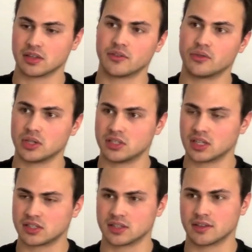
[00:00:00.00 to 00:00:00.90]
fully
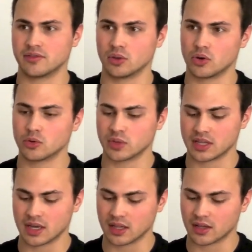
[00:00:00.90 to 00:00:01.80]
touching the floor with
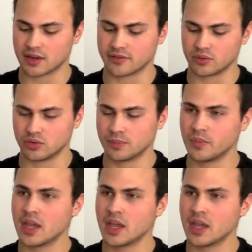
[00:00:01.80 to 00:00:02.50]
a lot of room.